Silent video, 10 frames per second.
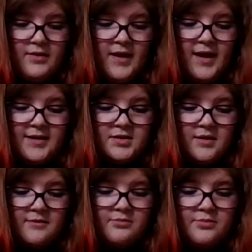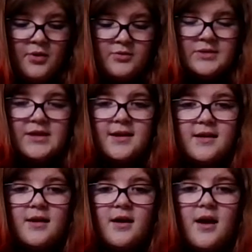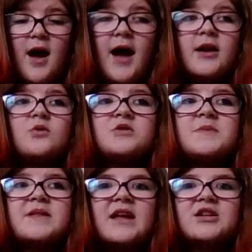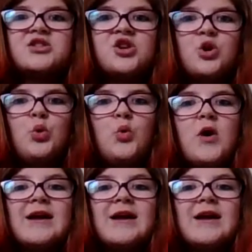that I stopped posting. I know it's been like 2